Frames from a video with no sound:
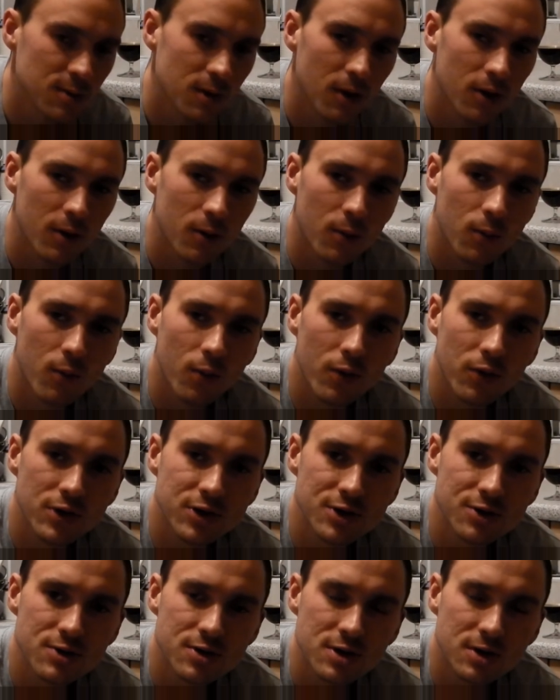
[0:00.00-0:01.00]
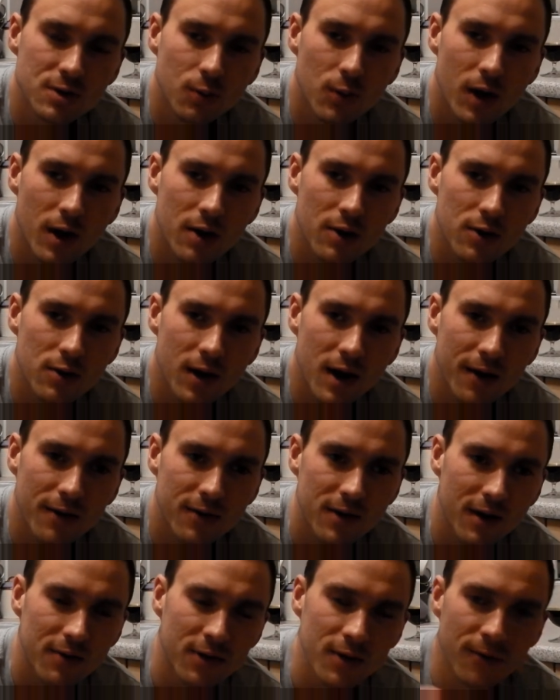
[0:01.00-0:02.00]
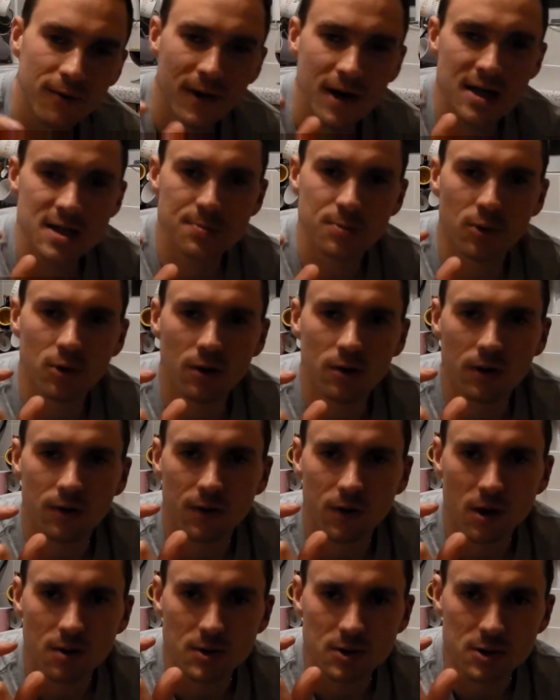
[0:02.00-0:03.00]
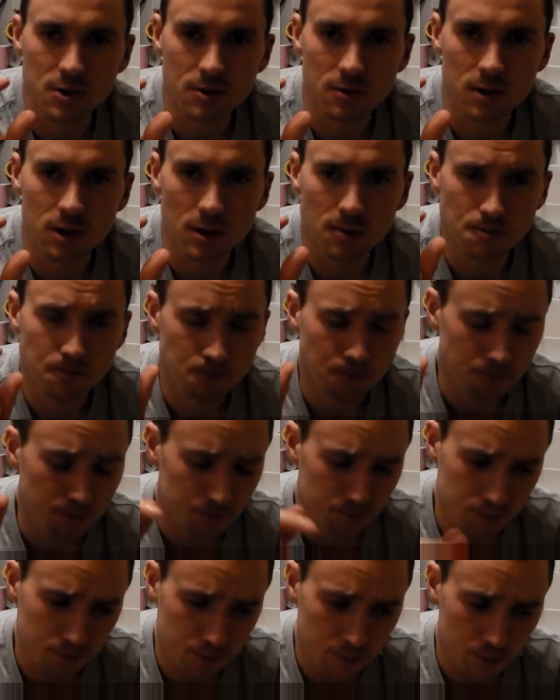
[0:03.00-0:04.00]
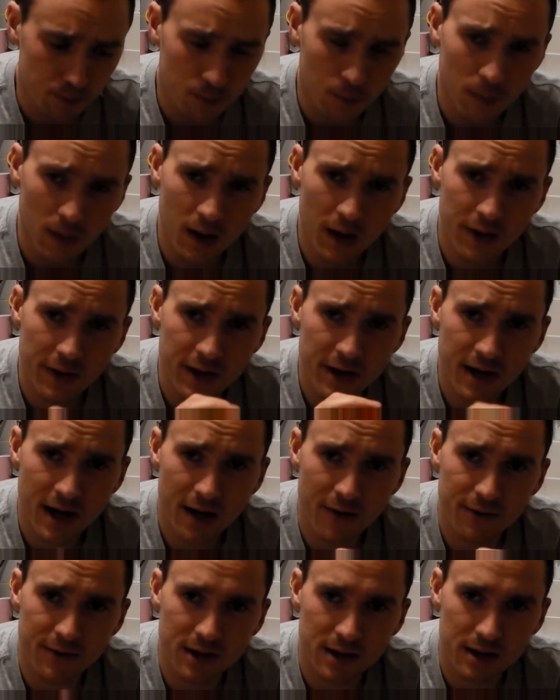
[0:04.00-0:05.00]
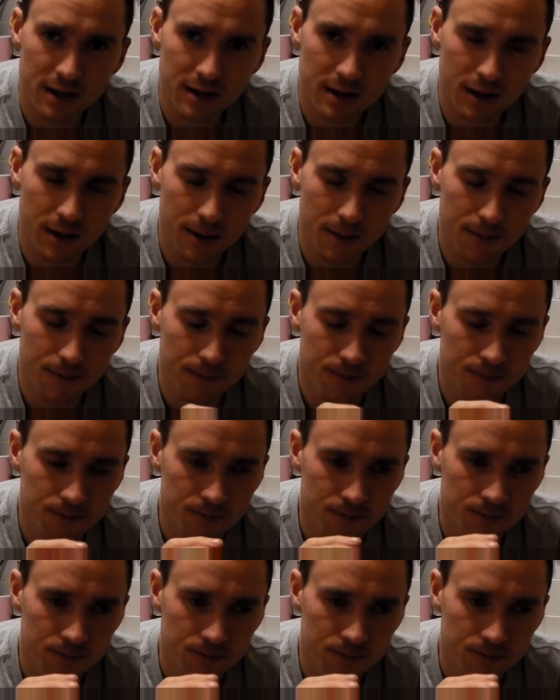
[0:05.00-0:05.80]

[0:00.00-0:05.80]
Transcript: as well that due to where you have to have the flat spot on the thermos cooler and then have the um,